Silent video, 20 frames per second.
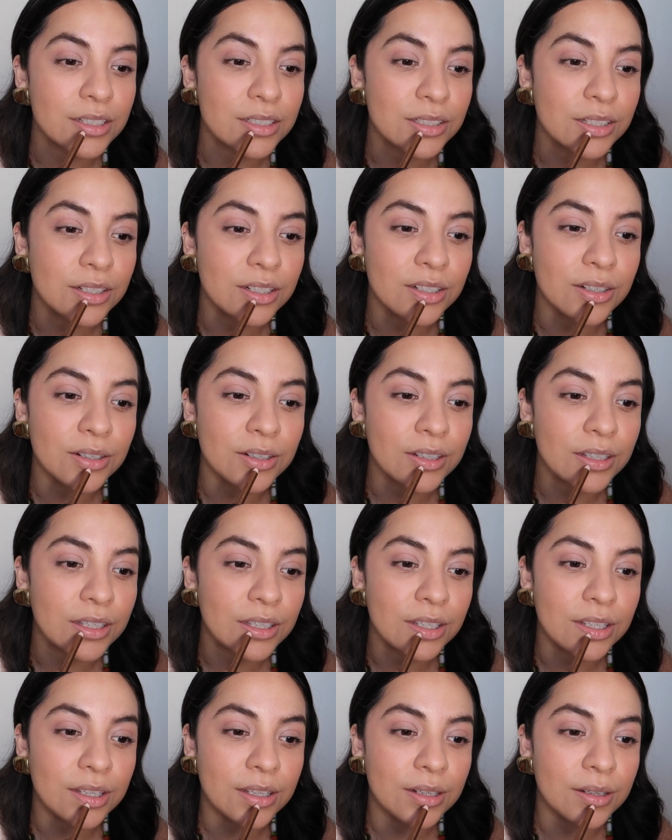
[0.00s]
just gonna go
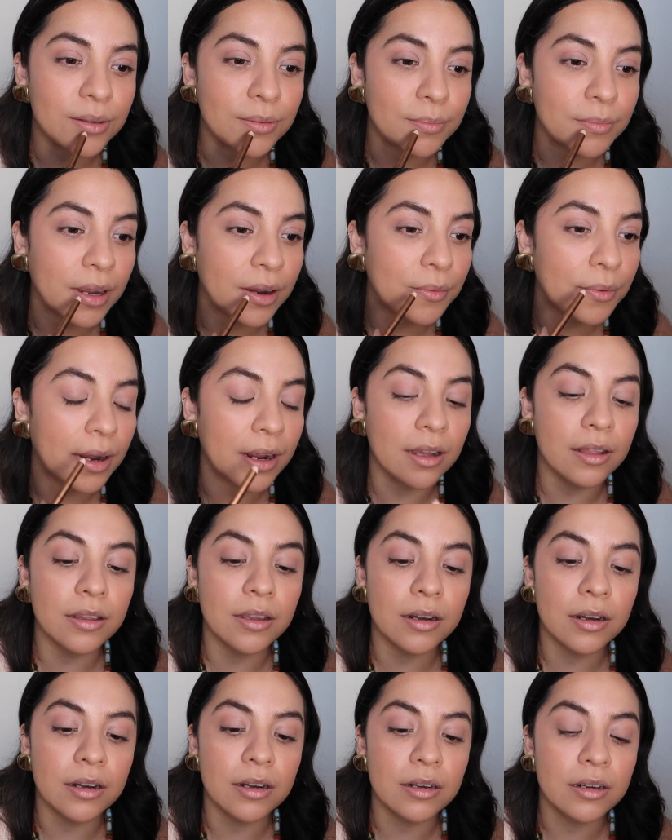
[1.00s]
in my
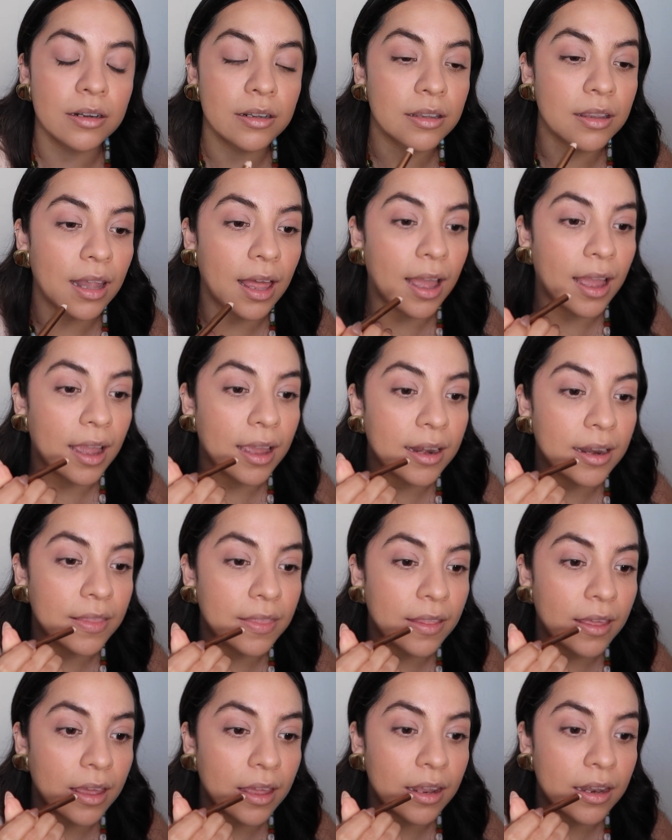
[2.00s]
regular line and
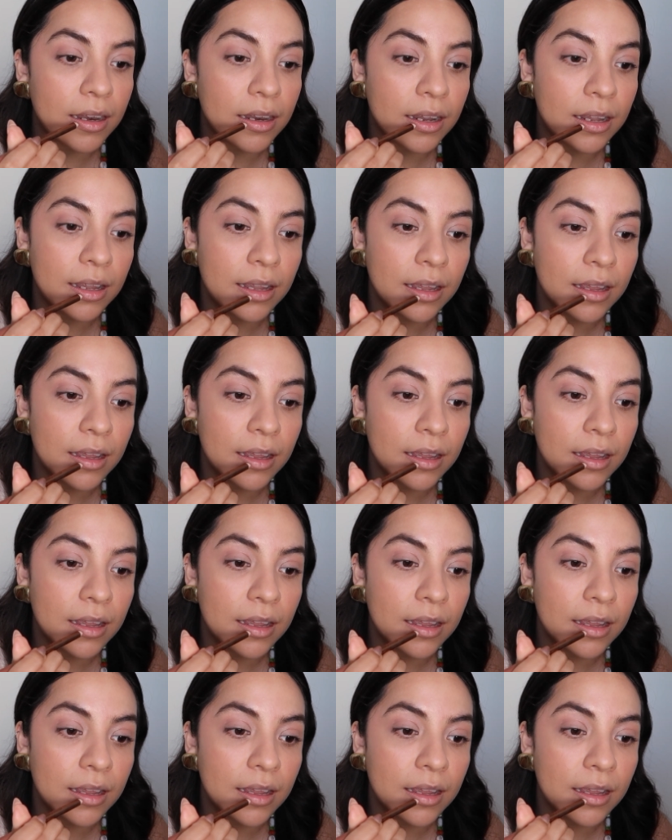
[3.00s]
then